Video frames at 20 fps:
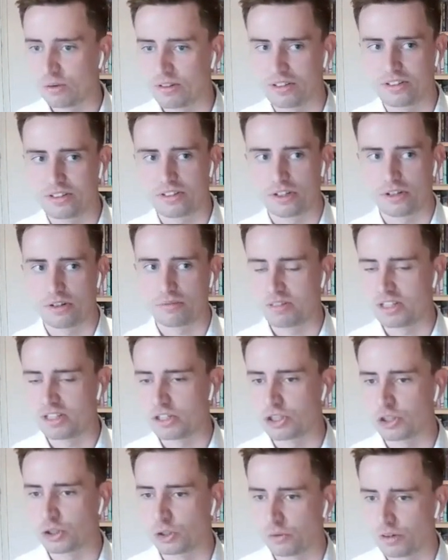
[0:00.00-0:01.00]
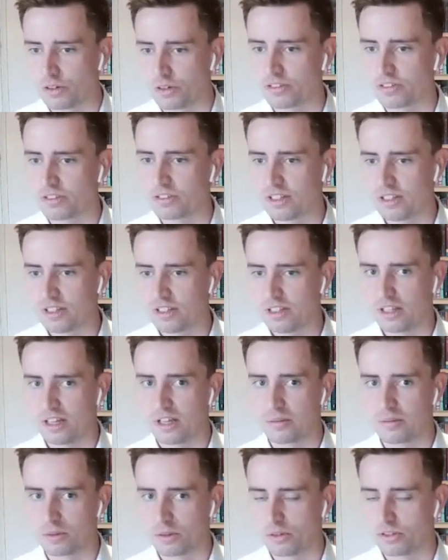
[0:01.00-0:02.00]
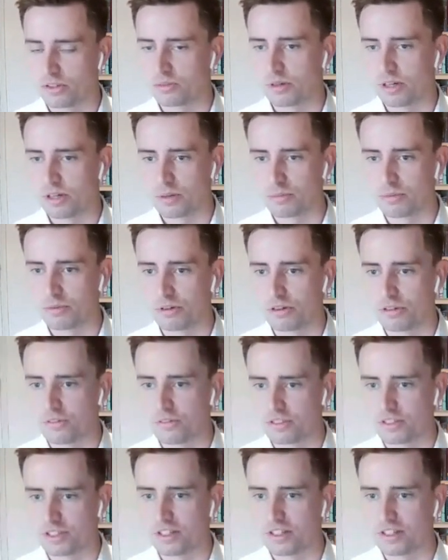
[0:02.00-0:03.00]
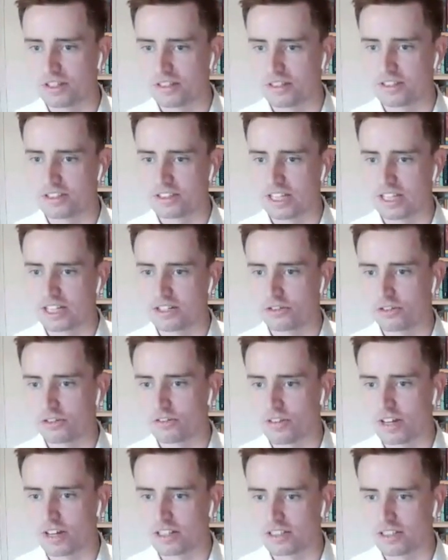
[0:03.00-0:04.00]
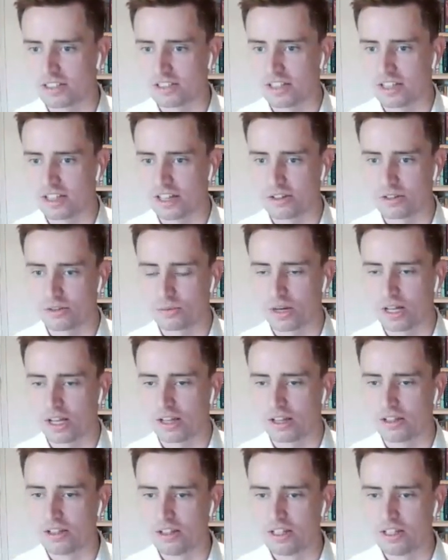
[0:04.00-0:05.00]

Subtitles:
And so insurance costs might improve as a secondary factor to that as well.